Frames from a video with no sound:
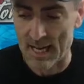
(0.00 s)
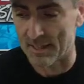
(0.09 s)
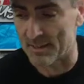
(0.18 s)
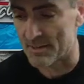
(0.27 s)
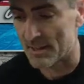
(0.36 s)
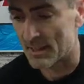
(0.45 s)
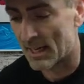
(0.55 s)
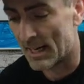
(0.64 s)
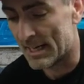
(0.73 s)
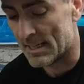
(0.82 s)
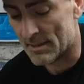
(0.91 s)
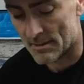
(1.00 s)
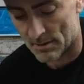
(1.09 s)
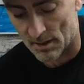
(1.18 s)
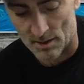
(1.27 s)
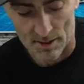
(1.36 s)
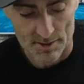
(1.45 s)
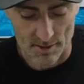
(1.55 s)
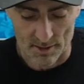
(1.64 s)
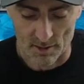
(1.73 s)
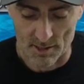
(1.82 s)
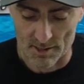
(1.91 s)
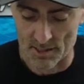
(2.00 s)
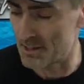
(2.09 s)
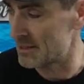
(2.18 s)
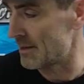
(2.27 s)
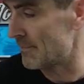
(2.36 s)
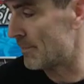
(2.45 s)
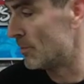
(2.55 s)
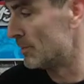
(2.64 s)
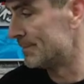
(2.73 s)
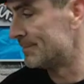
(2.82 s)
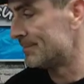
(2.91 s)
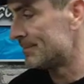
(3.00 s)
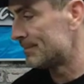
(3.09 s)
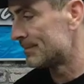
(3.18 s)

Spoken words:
and cleaned, guys. Nice and simple.